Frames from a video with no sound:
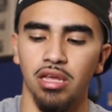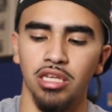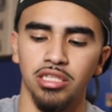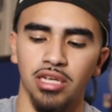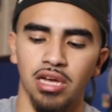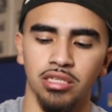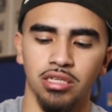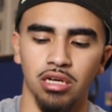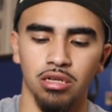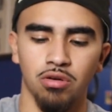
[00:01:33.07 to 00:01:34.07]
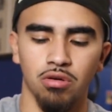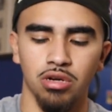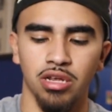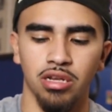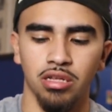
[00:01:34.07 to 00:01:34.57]
Each size is color
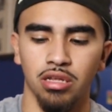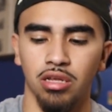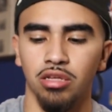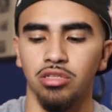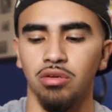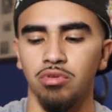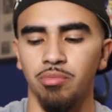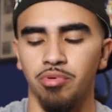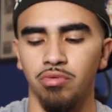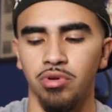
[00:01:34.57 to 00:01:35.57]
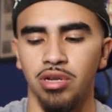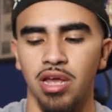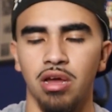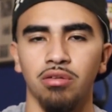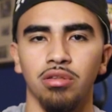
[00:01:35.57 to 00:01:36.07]
coordinated, so when you pull one
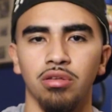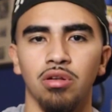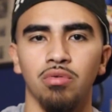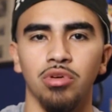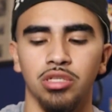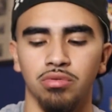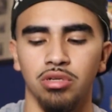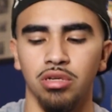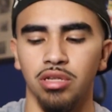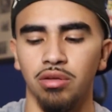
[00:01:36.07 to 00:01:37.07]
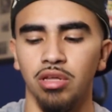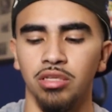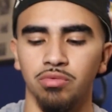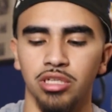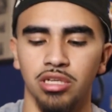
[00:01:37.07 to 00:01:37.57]
down, you know which one
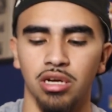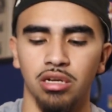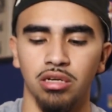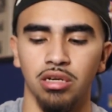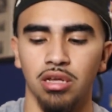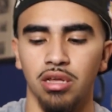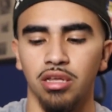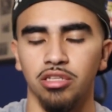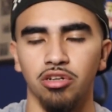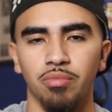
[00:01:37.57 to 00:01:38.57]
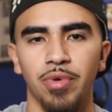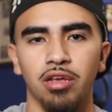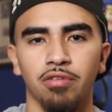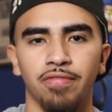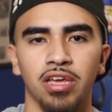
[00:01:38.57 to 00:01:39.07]
is which color. So it'll
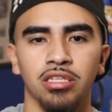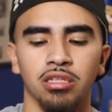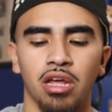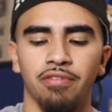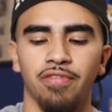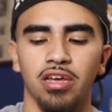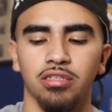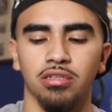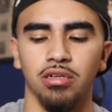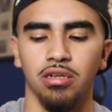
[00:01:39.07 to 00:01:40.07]
make your fades a lot faster.